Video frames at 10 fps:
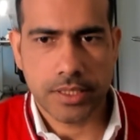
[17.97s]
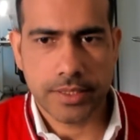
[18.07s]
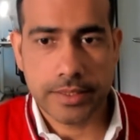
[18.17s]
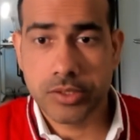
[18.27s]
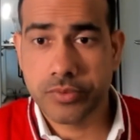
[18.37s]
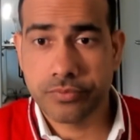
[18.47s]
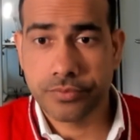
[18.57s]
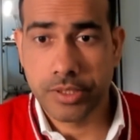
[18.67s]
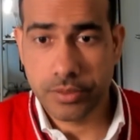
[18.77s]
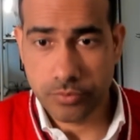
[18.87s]
in the
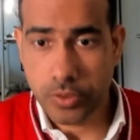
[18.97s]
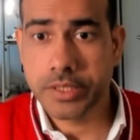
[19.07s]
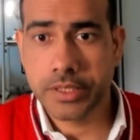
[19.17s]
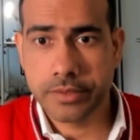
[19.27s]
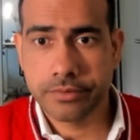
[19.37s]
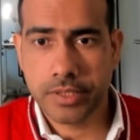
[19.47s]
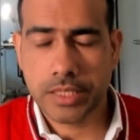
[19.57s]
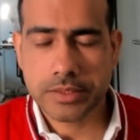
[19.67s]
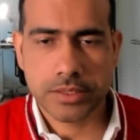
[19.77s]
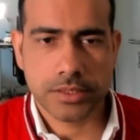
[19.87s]
field of quantitative
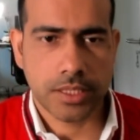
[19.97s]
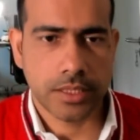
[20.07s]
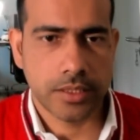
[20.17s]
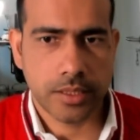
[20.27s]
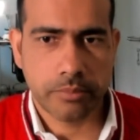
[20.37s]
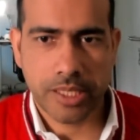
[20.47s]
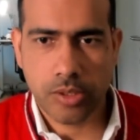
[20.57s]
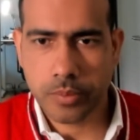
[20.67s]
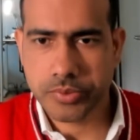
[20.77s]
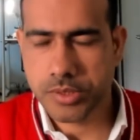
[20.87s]
finance. And there are many
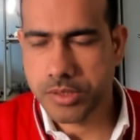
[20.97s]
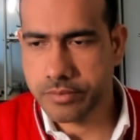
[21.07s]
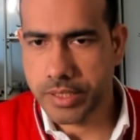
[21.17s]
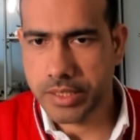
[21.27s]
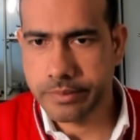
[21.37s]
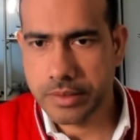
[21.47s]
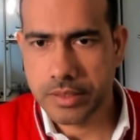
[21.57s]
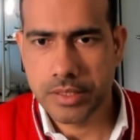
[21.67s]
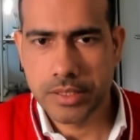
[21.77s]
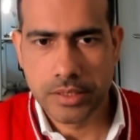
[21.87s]
options available.
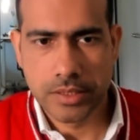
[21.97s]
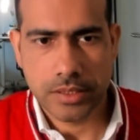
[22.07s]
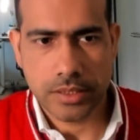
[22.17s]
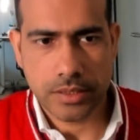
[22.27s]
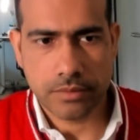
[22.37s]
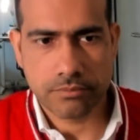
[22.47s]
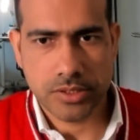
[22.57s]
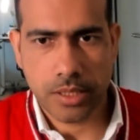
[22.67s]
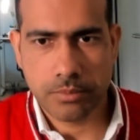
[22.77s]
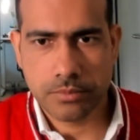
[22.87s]

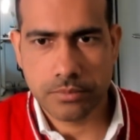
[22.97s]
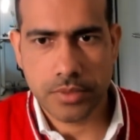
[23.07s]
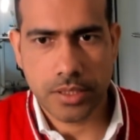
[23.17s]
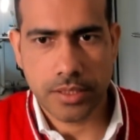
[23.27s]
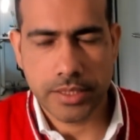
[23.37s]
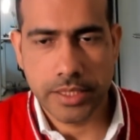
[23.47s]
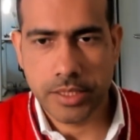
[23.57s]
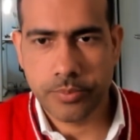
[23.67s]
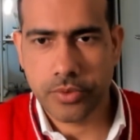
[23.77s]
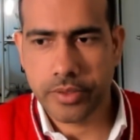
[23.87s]
Some
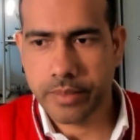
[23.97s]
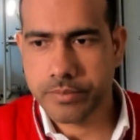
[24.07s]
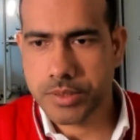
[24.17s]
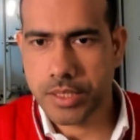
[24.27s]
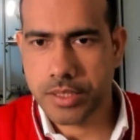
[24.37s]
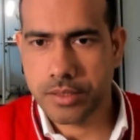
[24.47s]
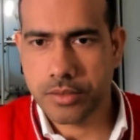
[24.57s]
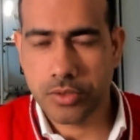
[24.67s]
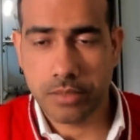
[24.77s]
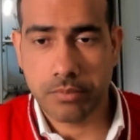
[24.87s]
degree programs are
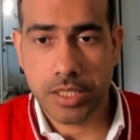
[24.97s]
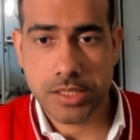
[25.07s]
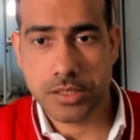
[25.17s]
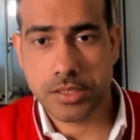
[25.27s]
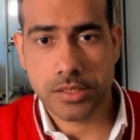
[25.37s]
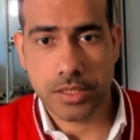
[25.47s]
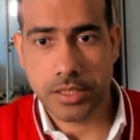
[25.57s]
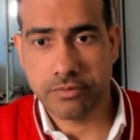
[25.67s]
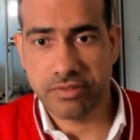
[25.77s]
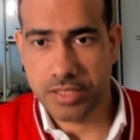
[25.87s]
master's
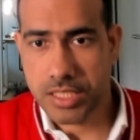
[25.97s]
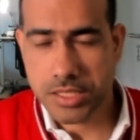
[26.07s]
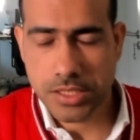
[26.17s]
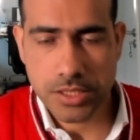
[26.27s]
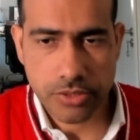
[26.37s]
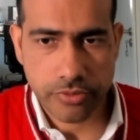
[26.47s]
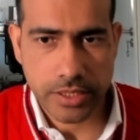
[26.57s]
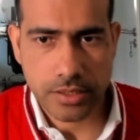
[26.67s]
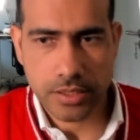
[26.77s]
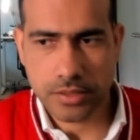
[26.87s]
in financial
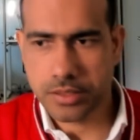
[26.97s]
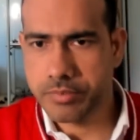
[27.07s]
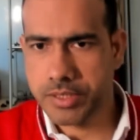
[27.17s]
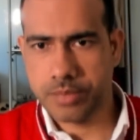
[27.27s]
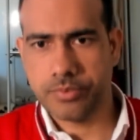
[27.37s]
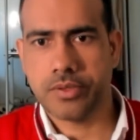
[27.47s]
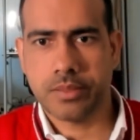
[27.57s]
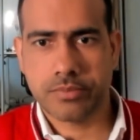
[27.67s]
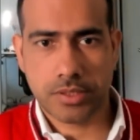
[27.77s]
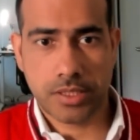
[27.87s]
engineering, and some degree
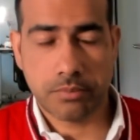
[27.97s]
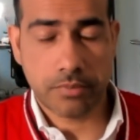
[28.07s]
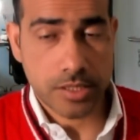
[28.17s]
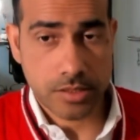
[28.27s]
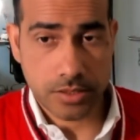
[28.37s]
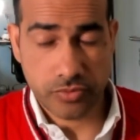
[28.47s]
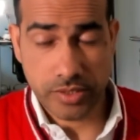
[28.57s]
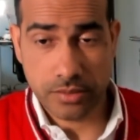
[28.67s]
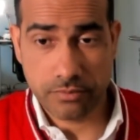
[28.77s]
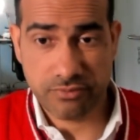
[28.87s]
programs are like master's
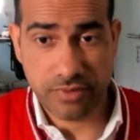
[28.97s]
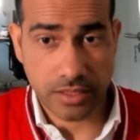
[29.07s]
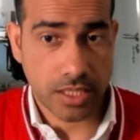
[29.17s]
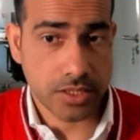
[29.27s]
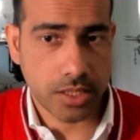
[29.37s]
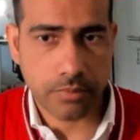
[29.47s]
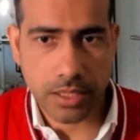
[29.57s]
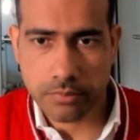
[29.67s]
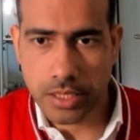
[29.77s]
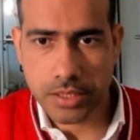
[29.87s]
in financial
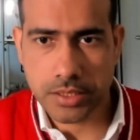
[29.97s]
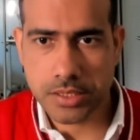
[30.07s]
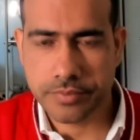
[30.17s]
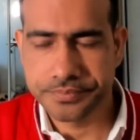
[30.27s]
mathematics,